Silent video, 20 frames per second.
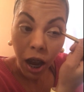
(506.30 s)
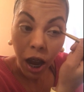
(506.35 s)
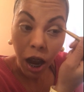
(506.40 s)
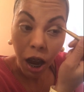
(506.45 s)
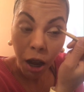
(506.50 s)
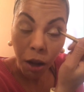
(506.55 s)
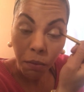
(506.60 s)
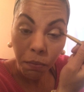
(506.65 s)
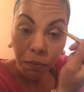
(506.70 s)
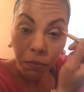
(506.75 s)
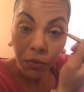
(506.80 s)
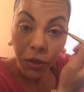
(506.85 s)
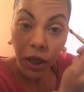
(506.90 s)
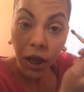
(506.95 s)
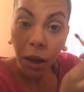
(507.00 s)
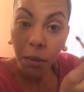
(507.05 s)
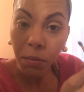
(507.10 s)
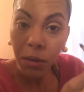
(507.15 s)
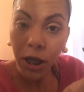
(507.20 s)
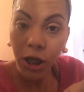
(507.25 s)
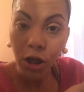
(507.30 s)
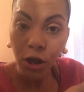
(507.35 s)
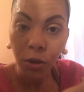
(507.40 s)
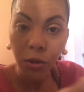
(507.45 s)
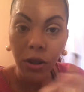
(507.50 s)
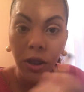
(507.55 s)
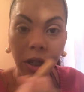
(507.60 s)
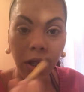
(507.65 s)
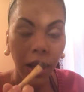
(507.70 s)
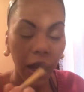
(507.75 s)
that I may
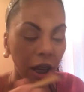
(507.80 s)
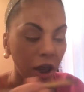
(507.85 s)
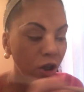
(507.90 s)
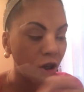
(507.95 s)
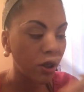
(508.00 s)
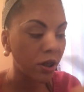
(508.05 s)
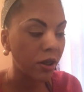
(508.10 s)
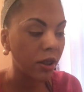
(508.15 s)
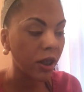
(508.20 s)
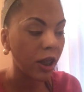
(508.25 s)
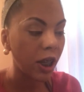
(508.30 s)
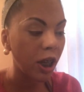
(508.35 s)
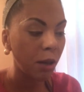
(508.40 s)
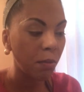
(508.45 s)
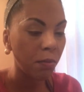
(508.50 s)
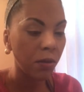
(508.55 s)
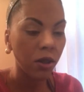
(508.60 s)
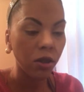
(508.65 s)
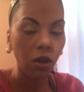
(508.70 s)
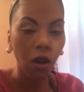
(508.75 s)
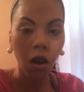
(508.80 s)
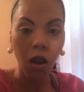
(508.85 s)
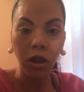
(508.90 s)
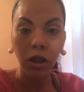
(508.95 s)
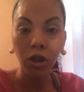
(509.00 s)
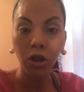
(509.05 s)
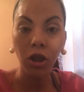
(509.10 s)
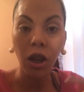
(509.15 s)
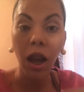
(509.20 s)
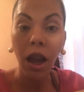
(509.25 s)
use today just to keep this
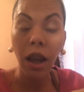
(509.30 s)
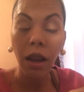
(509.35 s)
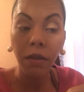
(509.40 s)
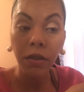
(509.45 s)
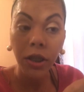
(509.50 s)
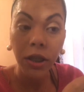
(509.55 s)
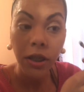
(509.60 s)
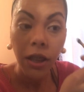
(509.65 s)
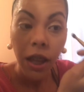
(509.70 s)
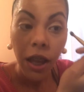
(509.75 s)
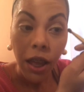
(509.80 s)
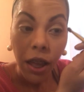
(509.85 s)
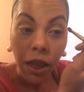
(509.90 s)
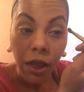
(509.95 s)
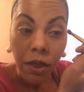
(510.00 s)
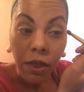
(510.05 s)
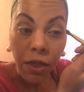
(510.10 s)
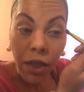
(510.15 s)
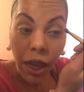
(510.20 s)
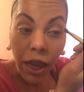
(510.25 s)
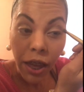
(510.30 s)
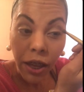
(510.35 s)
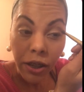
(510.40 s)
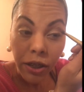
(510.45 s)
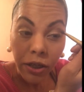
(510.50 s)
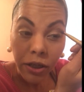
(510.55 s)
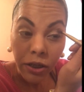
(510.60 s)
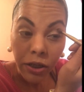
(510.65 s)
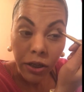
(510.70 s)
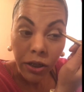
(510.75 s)
all in Javi's
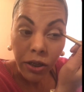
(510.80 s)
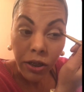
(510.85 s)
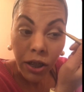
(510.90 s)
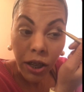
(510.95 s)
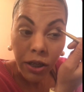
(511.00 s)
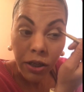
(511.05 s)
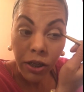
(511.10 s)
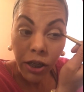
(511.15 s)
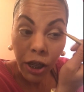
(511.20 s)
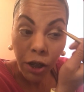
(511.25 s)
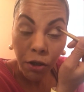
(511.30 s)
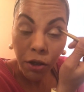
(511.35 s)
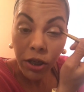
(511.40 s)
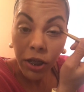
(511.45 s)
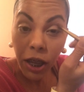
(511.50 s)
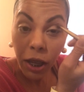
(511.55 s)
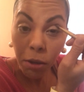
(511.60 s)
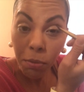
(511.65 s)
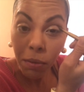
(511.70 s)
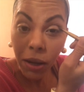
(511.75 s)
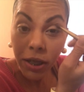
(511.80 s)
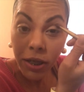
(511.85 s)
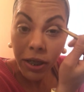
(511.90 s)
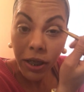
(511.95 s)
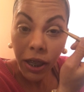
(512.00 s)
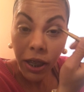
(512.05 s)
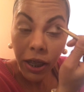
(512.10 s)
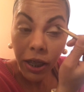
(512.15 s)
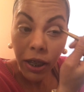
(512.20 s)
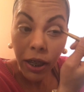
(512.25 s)
that doesn't irritate my
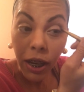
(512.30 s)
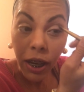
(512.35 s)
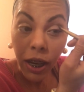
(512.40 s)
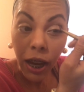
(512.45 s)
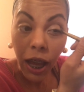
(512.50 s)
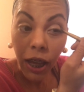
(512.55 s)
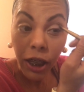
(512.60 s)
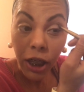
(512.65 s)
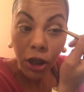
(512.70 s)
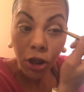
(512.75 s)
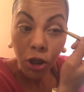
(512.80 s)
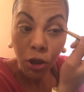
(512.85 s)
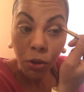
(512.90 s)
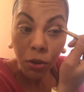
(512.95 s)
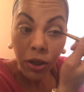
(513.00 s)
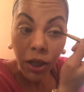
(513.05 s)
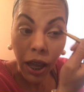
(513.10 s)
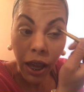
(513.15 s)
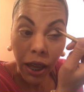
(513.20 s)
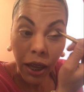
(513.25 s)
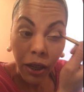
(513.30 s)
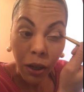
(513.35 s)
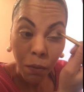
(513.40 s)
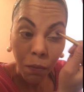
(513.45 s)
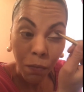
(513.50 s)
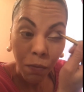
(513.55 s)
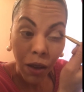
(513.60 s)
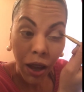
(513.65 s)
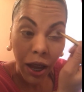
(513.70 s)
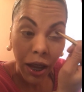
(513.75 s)
skin, and I can use that and
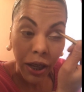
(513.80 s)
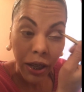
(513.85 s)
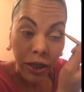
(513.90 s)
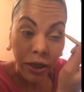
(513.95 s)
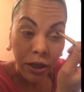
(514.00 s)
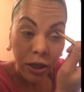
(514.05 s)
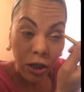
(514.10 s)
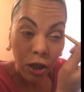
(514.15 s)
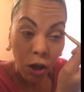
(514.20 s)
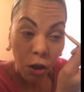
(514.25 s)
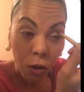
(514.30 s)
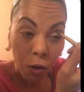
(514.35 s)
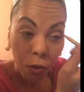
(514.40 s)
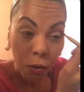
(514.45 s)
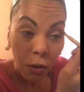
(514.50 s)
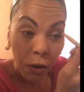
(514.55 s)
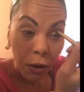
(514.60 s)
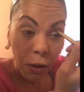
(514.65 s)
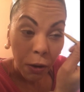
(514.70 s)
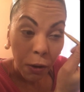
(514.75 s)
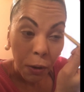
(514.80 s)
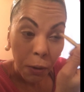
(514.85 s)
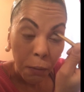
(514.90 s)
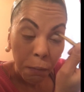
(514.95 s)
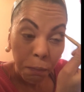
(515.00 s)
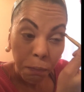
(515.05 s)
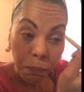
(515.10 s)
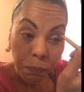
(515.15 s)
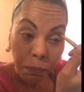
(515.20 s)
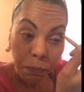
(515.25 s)
I'm fine. So
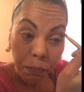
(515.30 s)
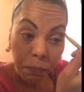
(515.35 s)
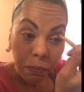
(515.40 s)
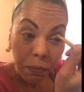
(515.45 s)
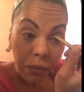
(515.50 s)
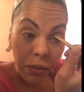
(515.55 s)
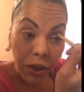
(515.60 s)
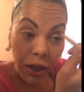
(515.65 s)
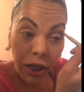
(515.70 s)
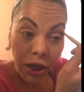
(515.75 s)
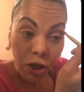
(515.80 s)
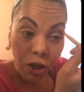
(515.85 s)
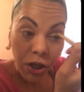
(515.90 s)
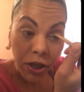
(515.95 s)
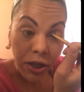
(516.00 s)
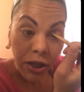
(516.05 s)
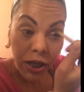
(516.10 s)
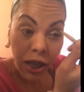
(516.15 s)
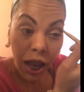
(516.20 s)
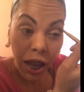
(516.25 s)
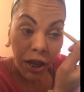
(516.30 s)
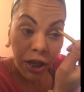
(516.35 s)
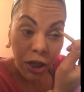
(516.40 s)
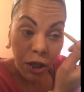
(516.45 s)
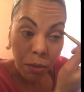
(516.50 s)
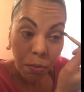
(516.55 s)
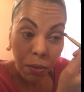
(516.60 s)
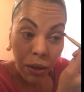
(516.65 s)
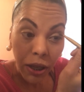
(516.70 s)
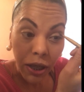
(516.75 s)
it just kind of
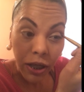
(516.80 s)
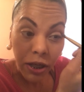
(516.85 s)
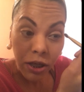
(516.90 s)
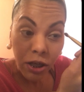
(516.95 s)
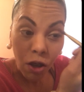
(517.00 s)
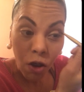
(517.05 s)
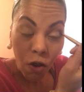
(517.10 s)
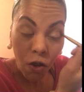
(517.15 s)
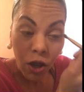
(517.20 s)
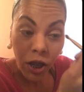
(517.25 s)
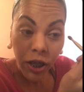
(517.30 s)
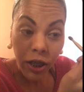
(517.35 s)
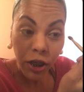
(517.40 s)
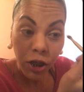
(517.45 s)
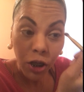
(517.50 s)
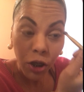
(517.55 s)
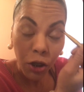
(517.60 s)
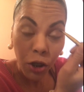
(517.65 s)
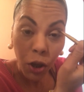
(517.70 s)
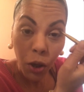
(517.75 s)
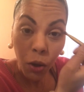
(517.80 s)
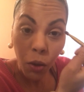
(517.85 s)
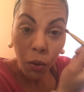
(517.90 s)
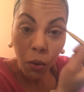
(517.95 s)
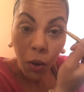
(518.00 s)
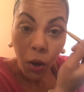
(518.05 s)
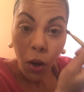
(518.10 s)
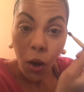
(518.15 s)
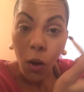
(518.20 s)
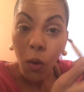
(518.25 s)
depends on, you
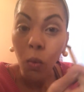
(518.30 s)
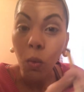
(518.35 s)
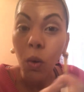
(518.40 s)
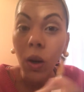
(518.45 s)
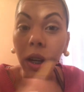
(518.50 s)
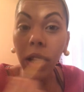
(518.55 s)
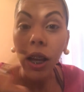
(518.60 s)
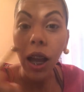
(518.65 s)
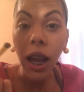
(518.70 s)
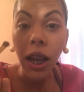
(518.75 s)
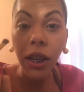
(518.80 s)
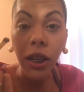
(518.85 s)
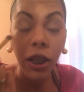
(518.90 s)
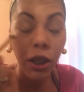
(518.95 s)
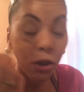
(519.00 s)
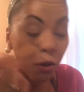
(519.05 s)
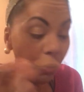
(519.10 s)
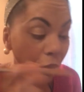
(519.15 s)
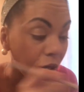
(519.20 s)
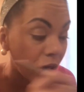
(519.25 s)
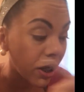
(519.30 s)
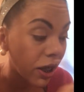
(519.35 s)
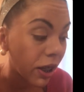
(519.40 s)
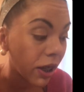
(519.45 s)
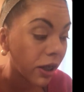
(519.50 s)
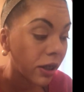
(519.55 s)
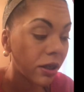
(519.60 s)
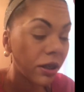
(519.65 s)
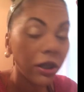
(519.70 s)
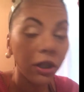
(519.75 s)
know, what kind of
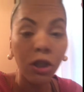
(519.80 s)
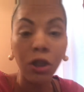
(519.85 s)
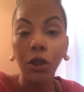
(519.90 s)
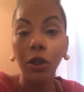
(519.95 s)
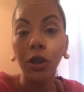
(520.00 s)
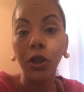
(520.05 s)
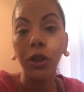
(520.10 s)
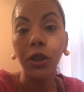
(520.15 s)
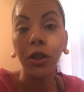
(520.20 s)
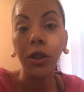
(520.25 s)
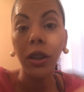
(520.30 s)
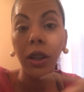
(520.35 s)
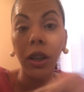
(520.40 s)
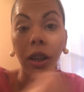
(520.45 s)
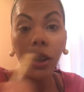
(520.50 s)
ingredients you're